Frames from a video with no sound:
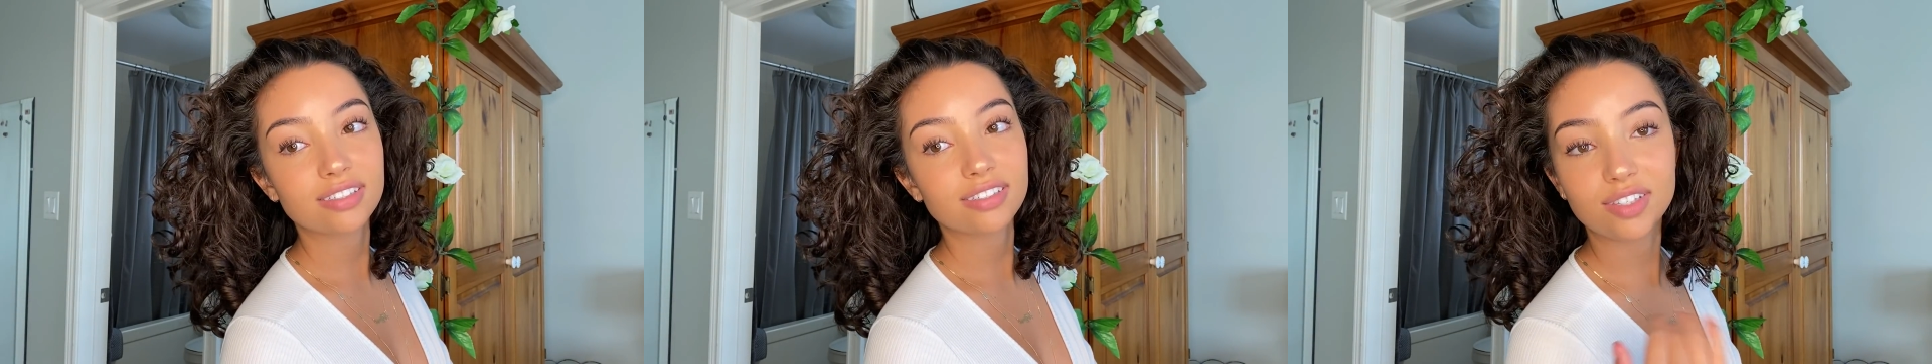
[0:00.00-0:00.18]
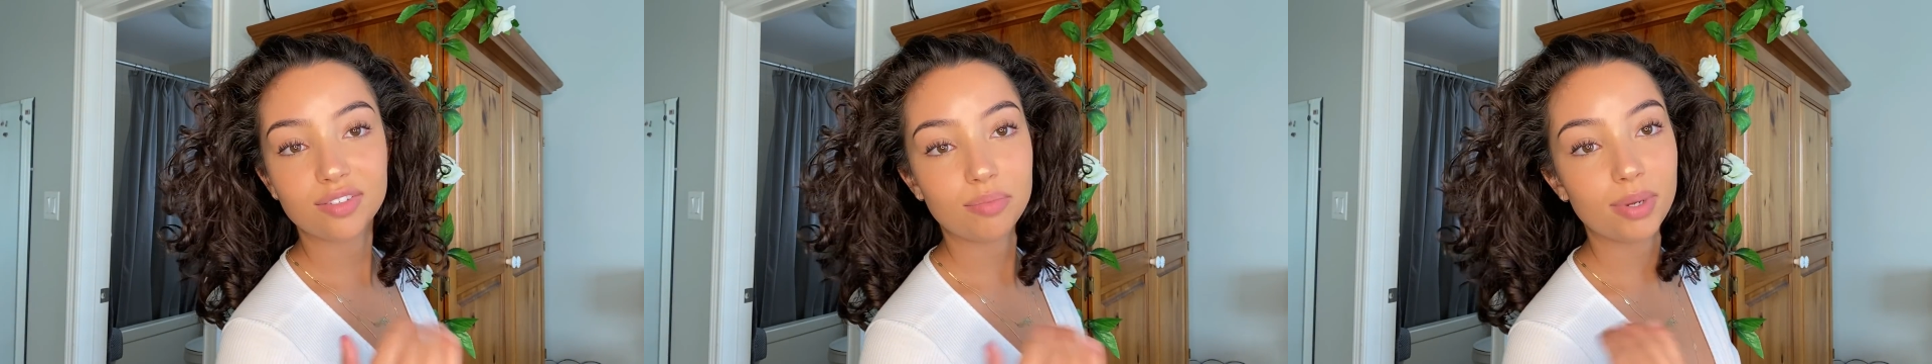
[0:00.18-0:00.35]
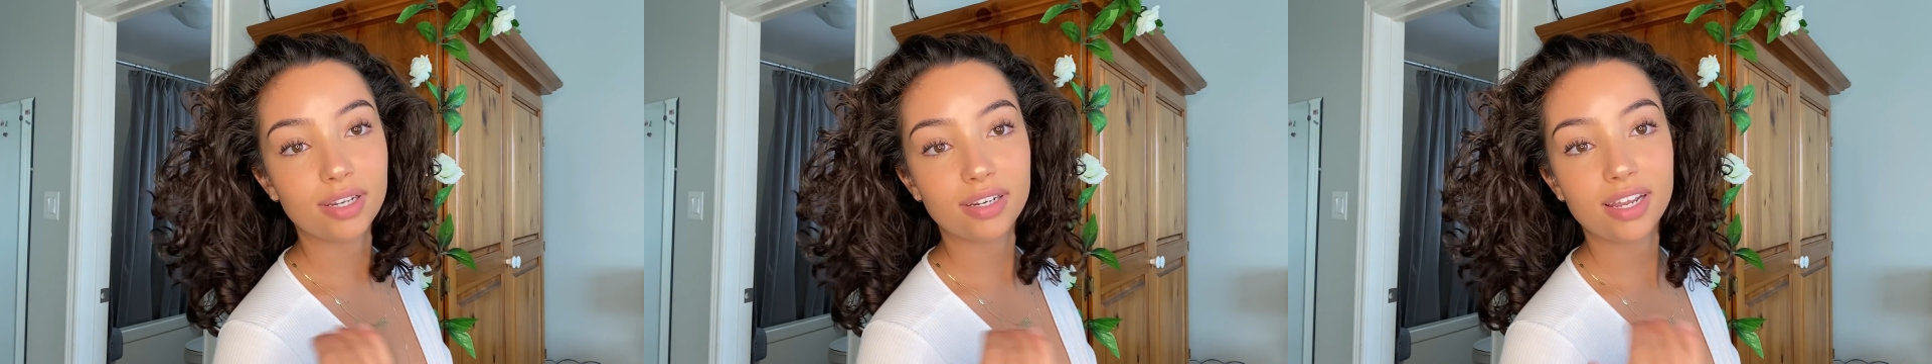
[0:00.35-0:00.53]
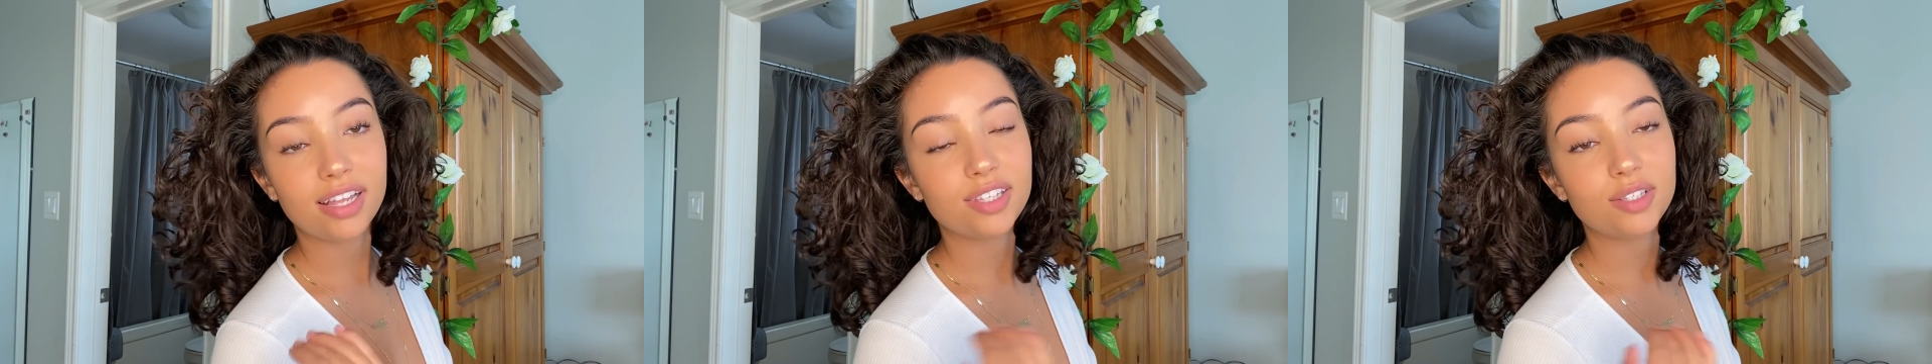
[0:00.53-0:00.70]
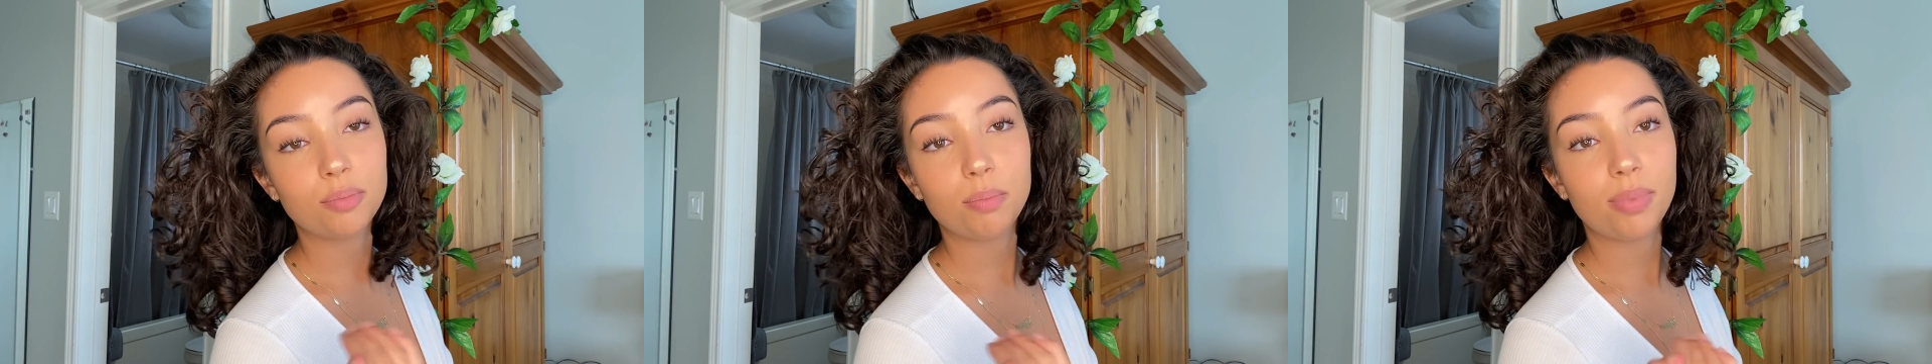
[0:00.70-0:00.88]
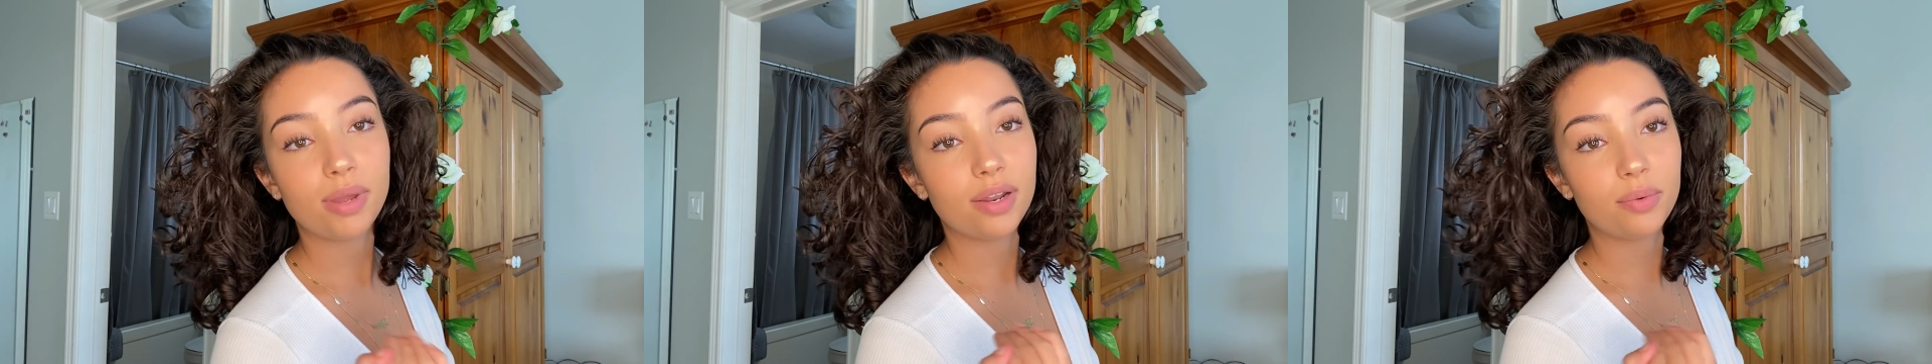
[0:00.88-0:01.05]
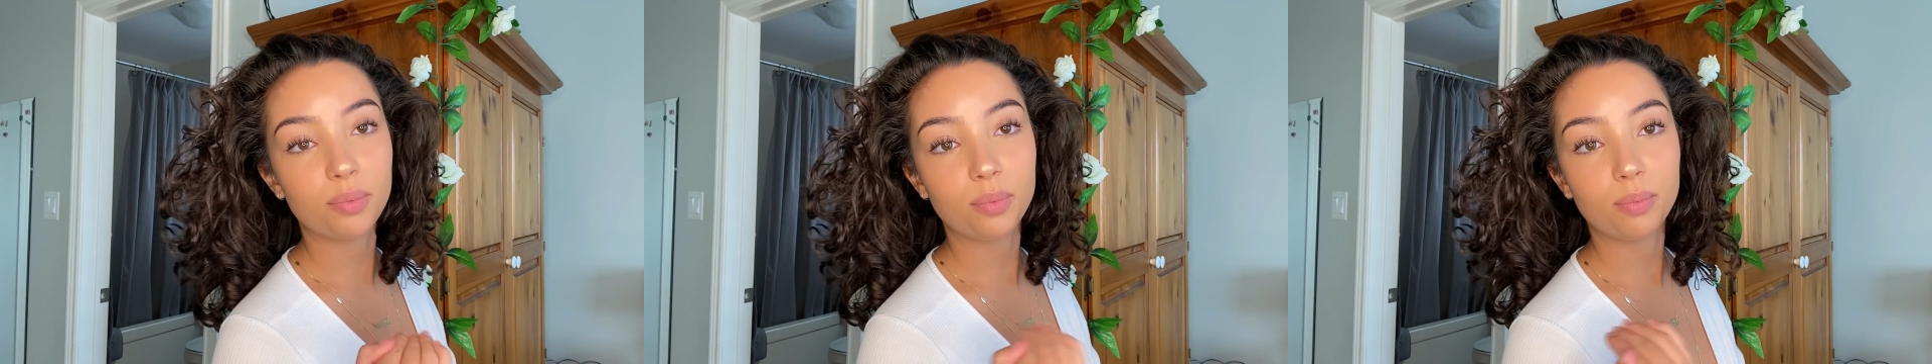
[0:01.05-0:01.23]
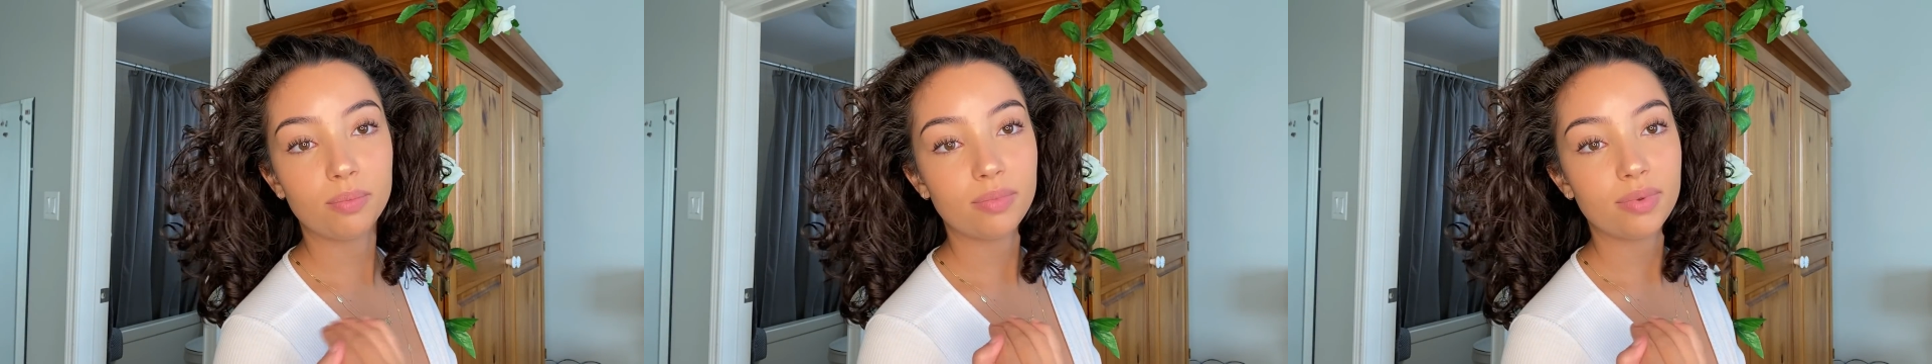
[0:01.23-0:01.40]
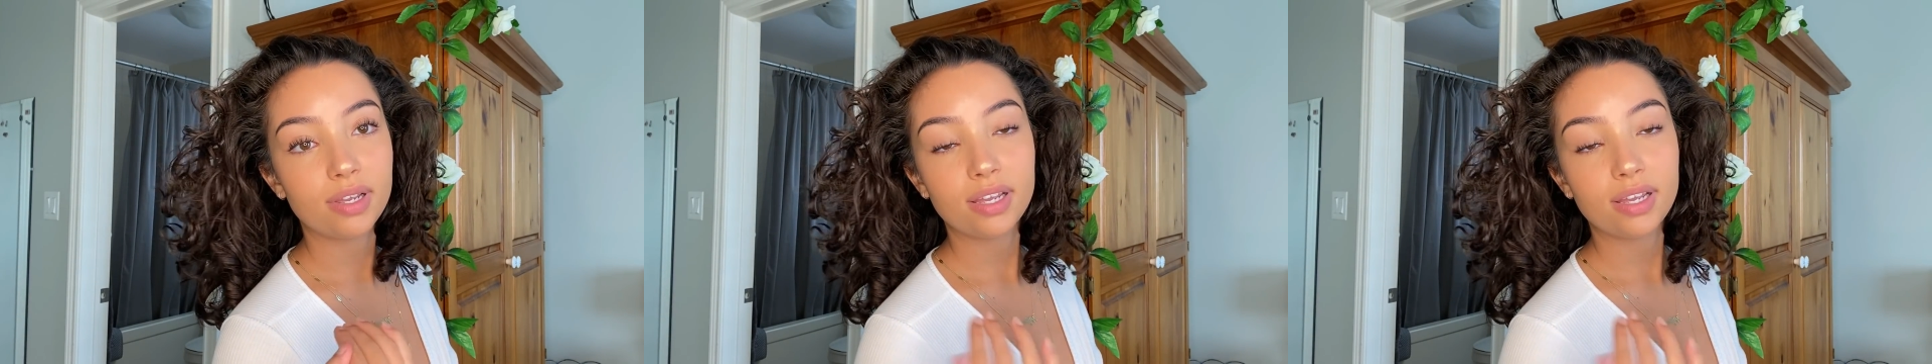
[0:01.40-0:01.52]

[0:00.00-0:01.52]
It's been